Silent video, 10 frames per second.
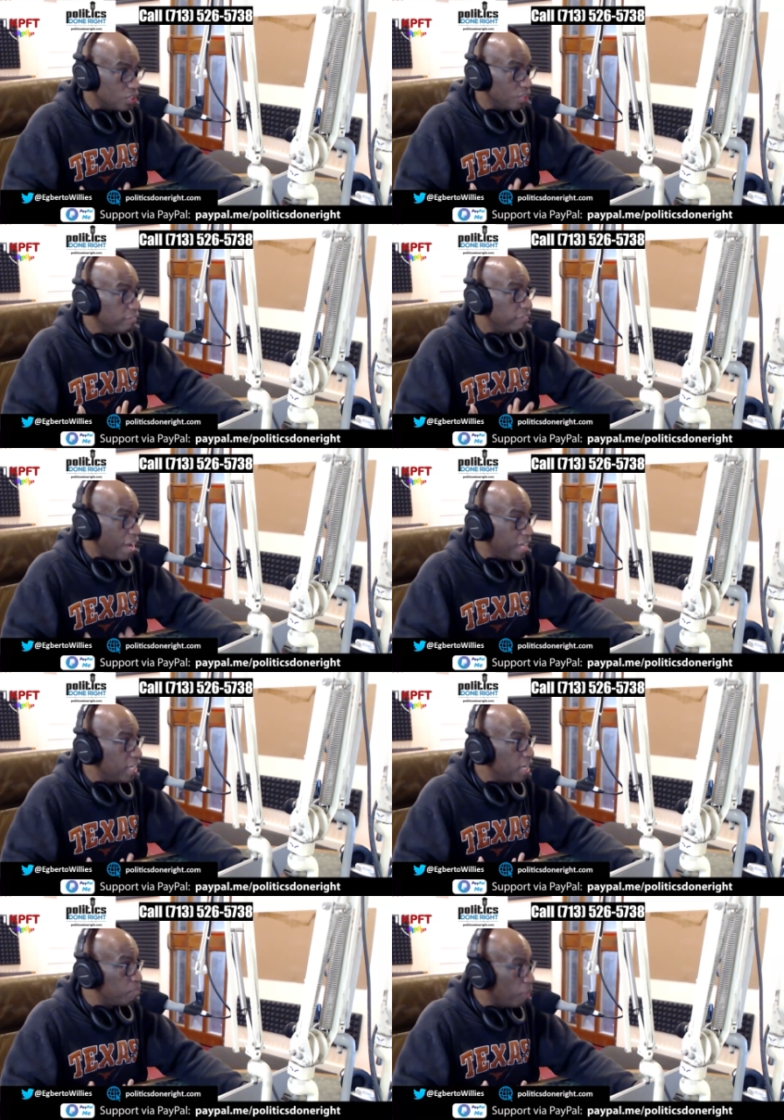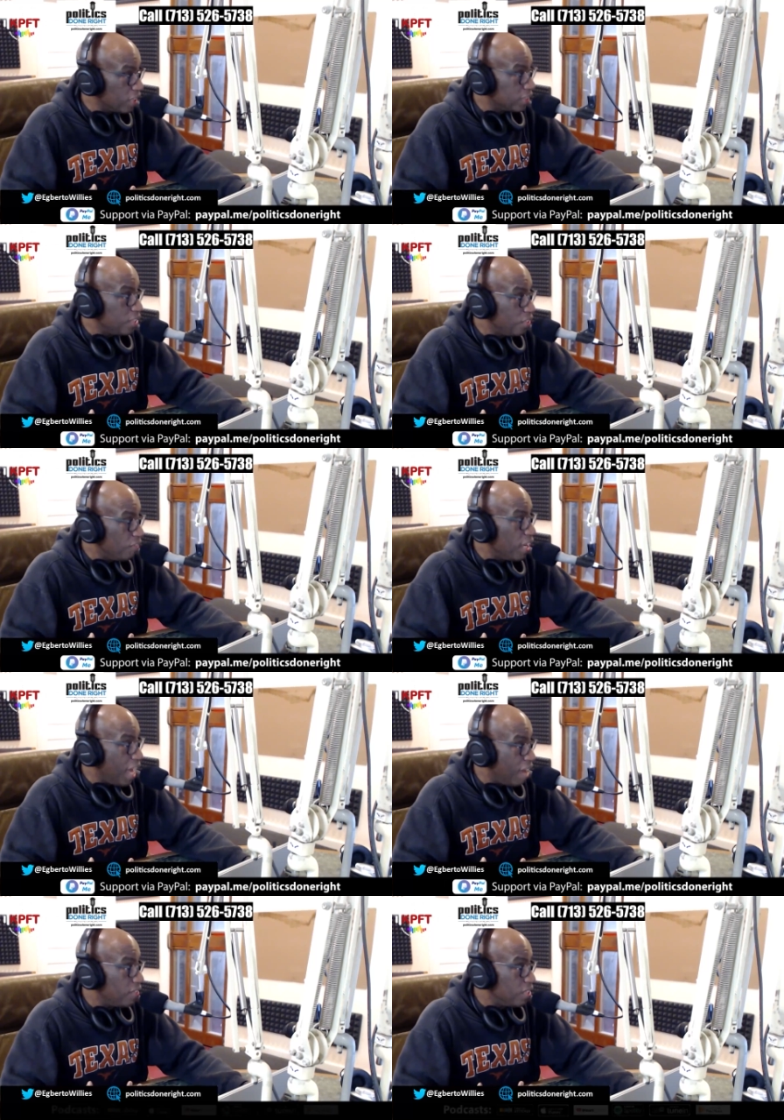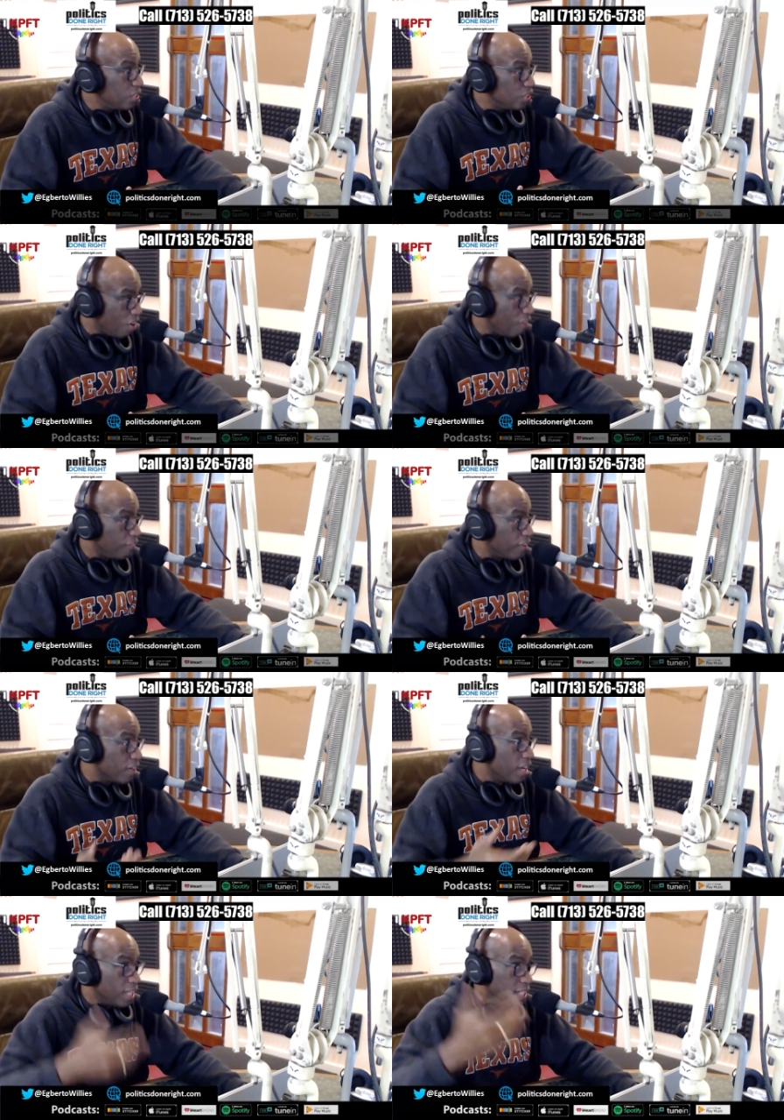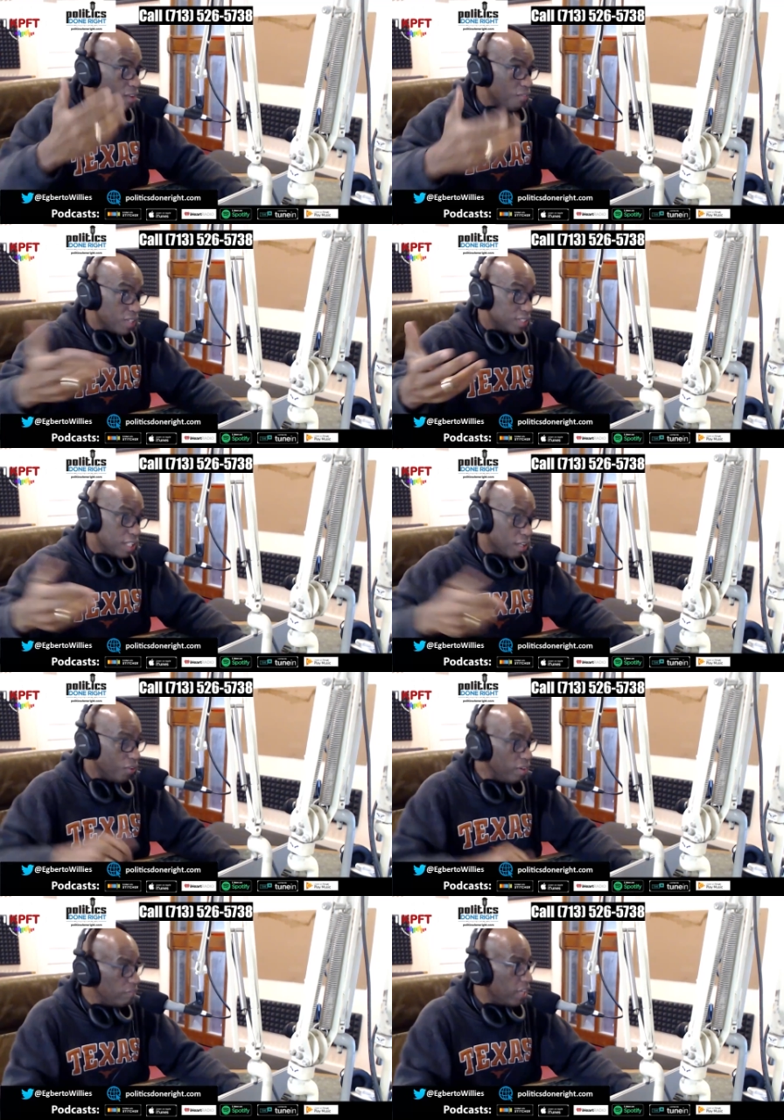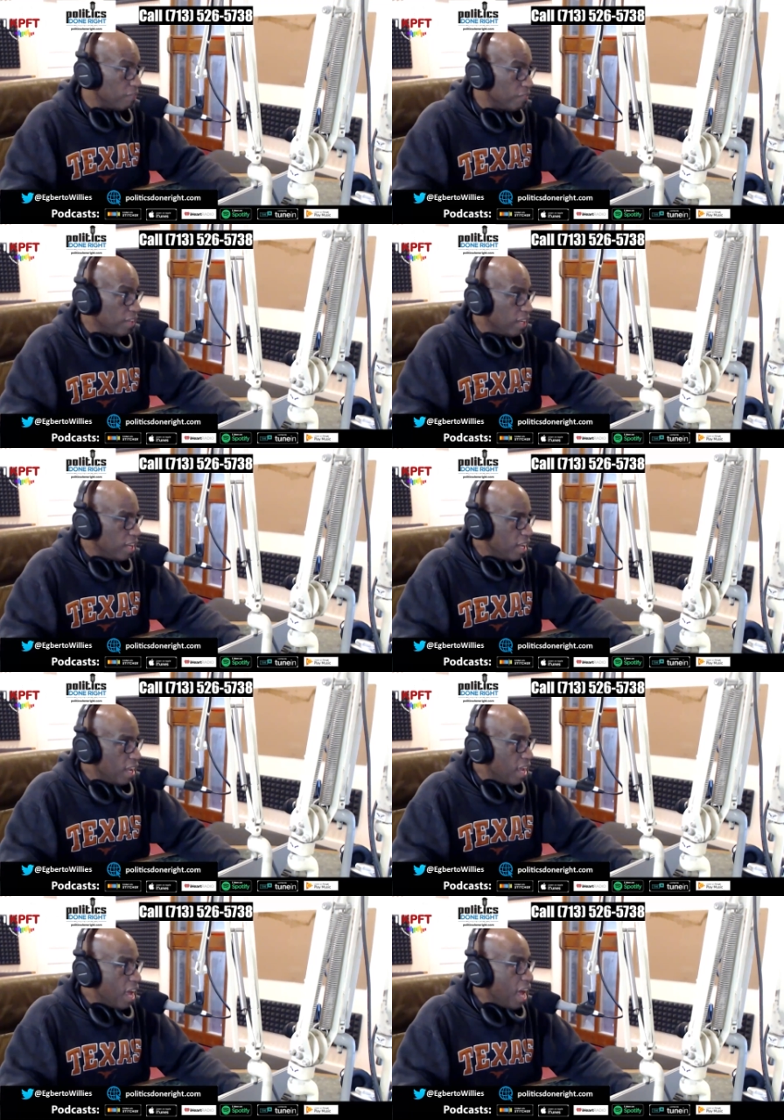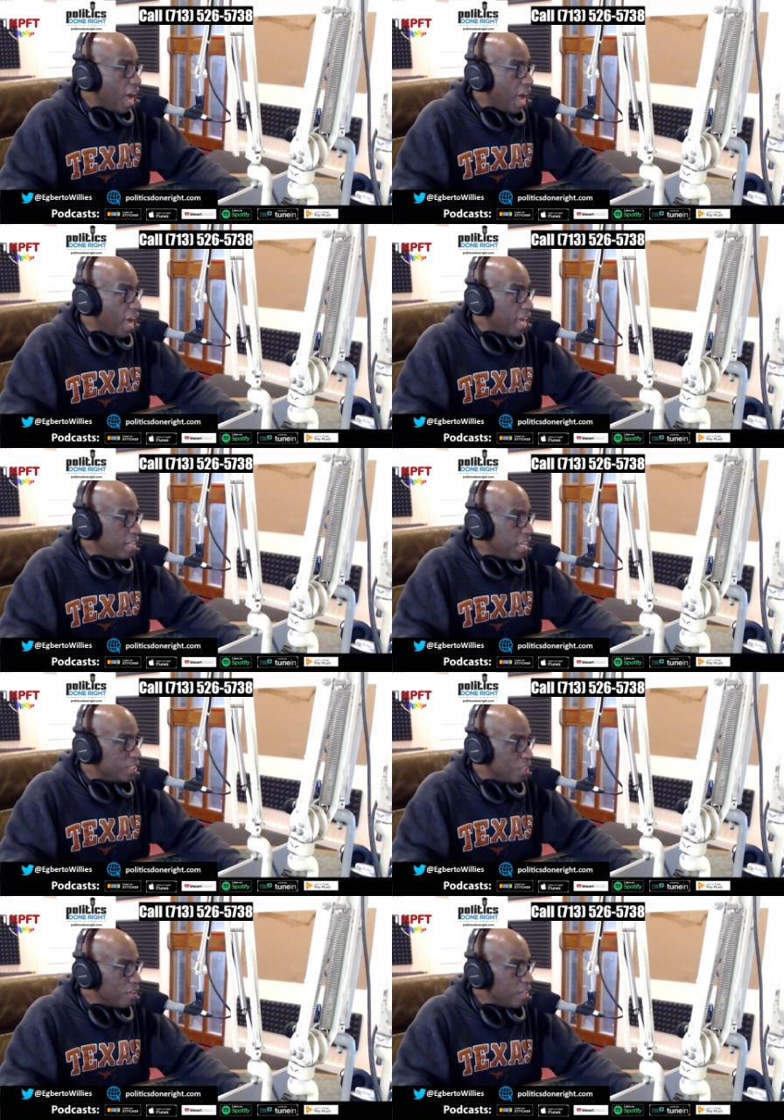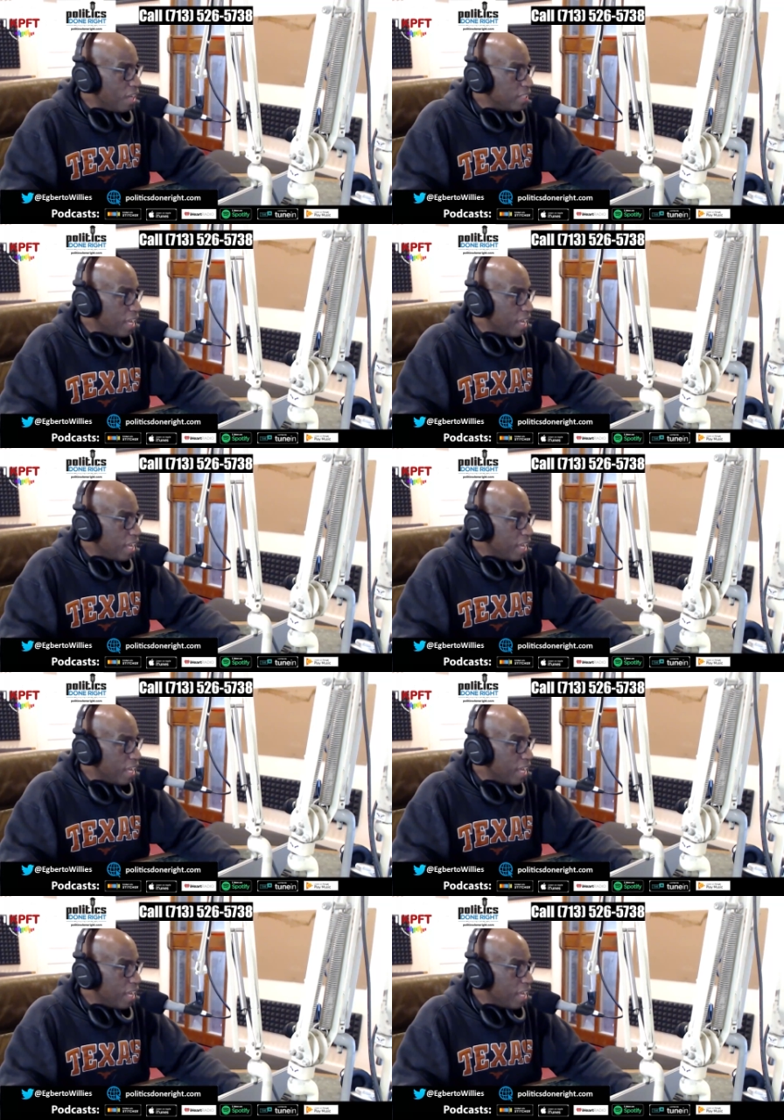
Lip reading: to find any bugs that you may have in your software that runs the equipment. And it turned out